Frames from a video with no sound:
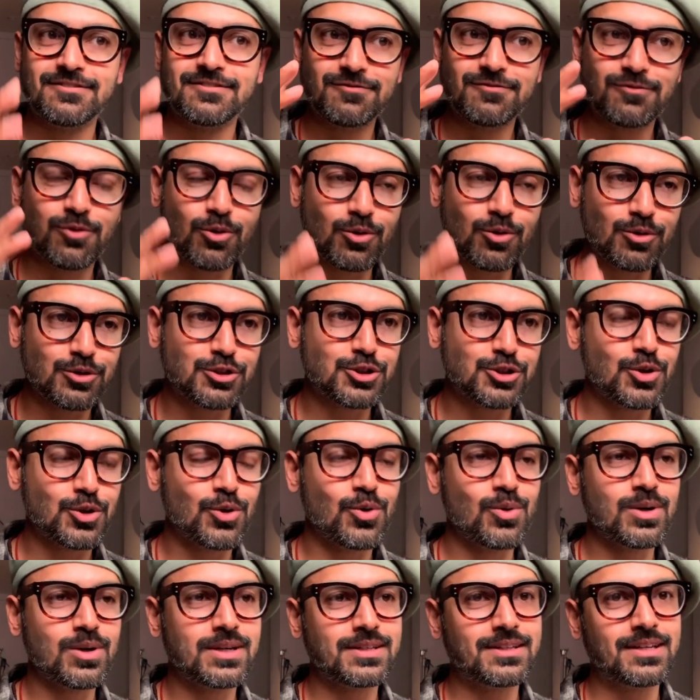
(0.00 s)
photo
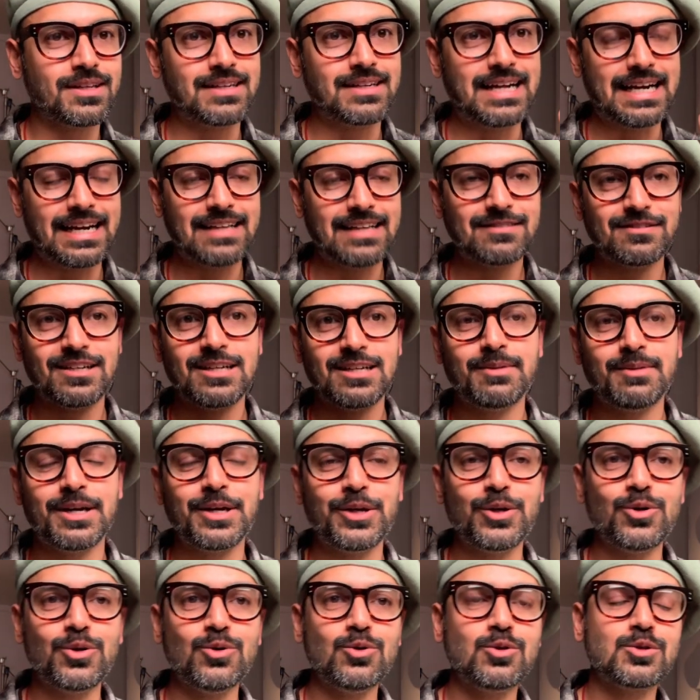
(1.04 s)
shoot, the lighting setup I
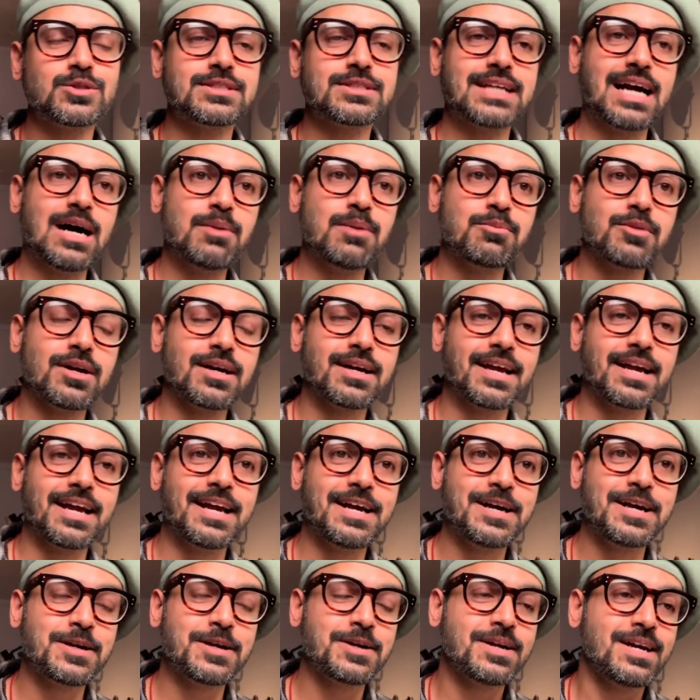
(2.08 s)
used, camera
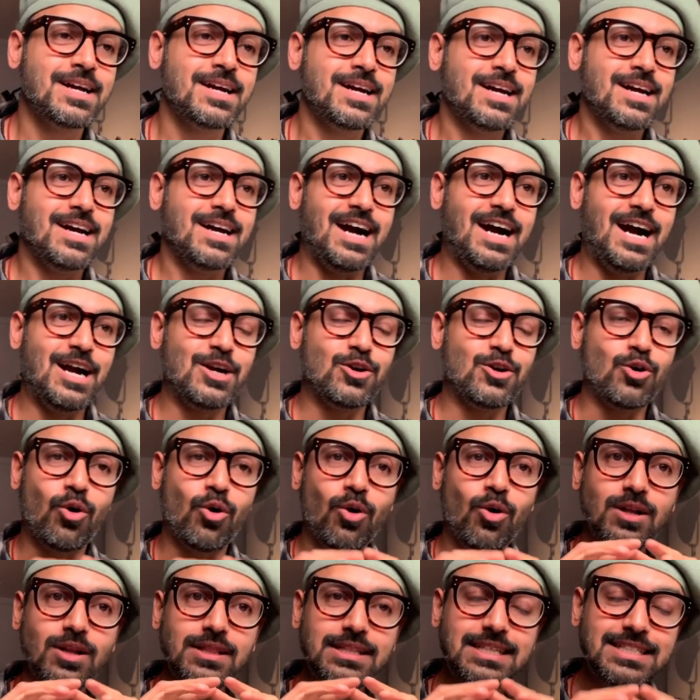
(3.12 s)
gear, and
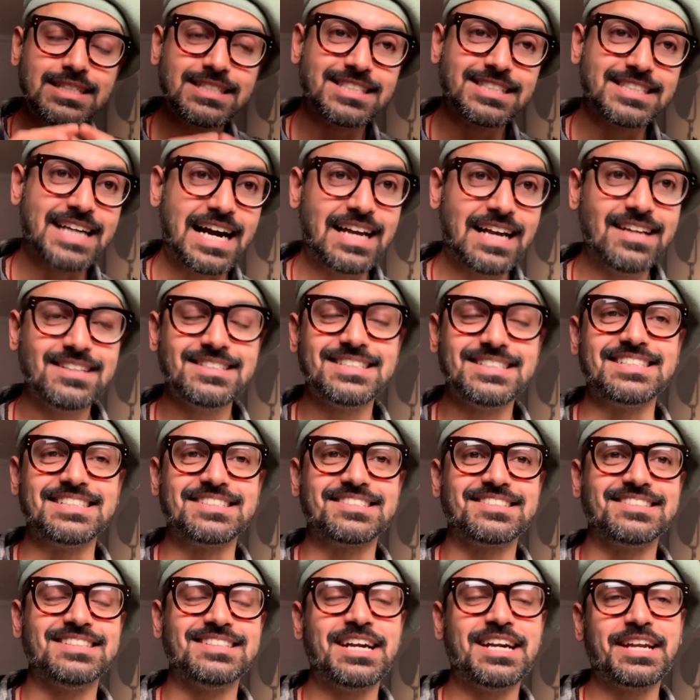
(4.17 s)
all the challenges
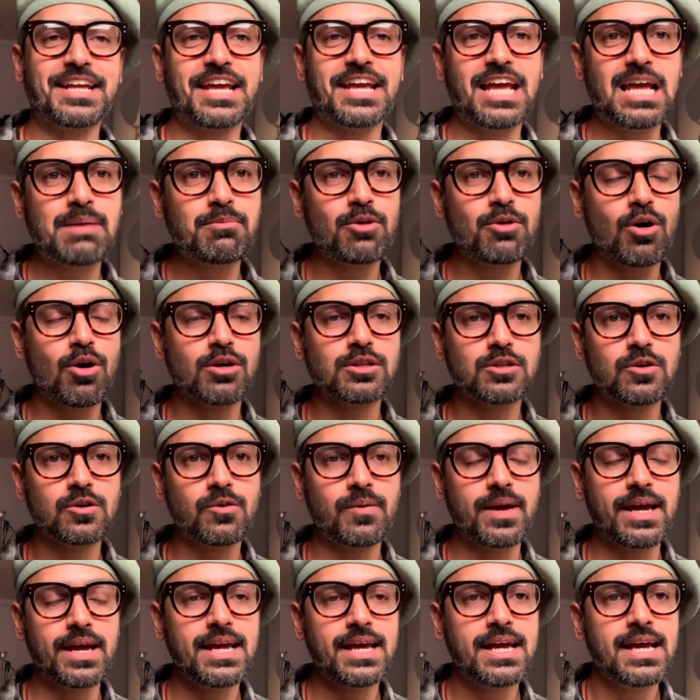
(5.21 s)
that came along the
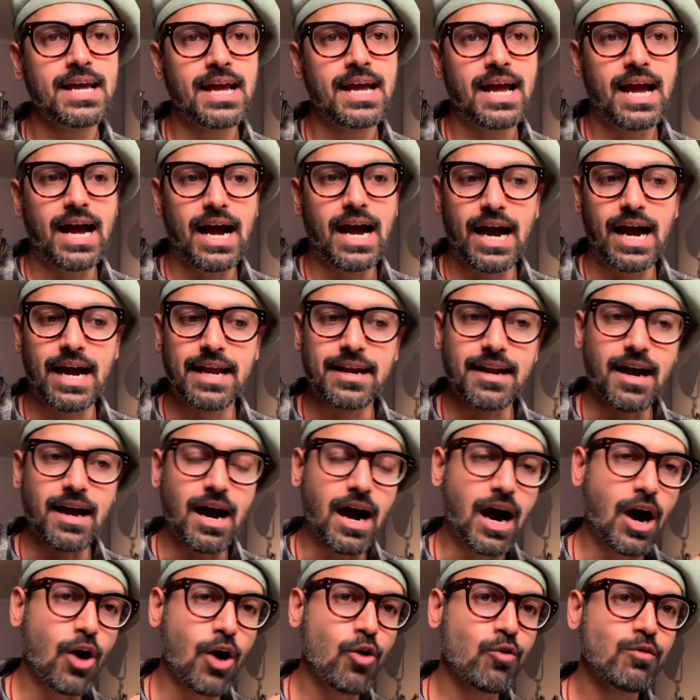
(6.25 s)
way and
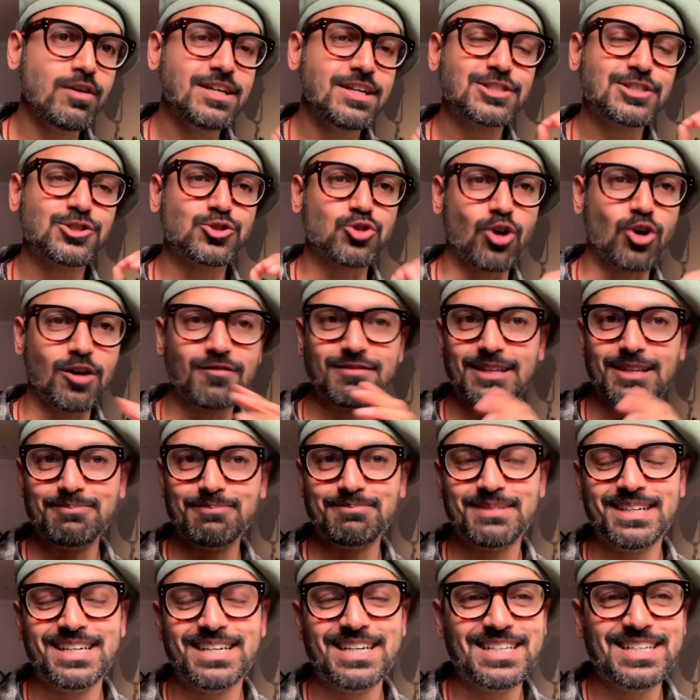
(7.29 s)
how we solved them.
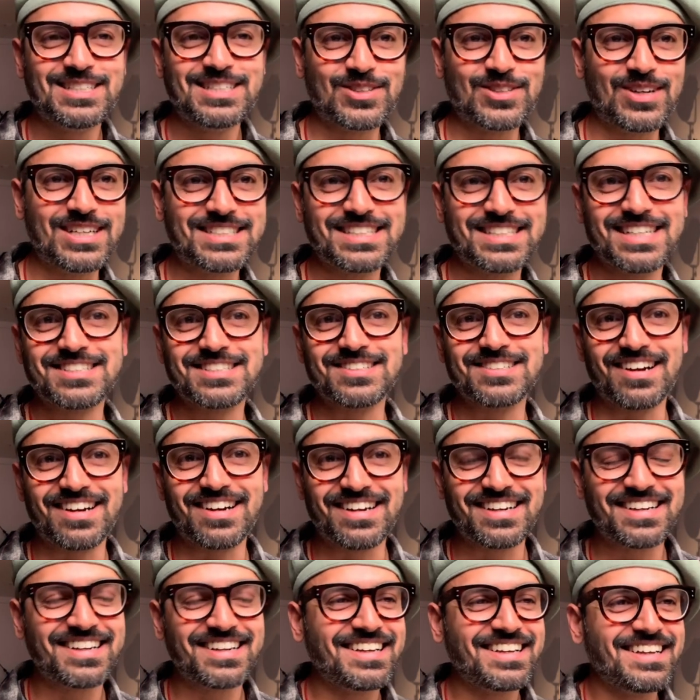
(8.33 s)
So let's get started,
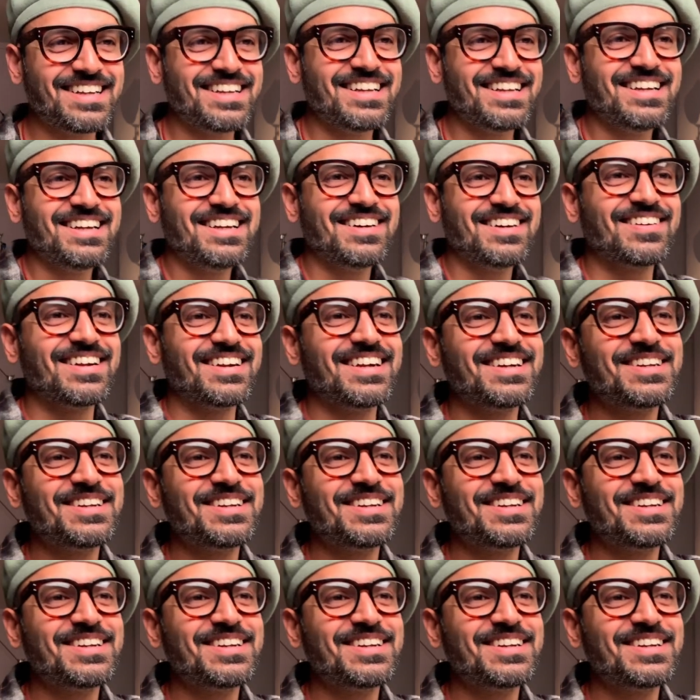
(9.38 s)
right?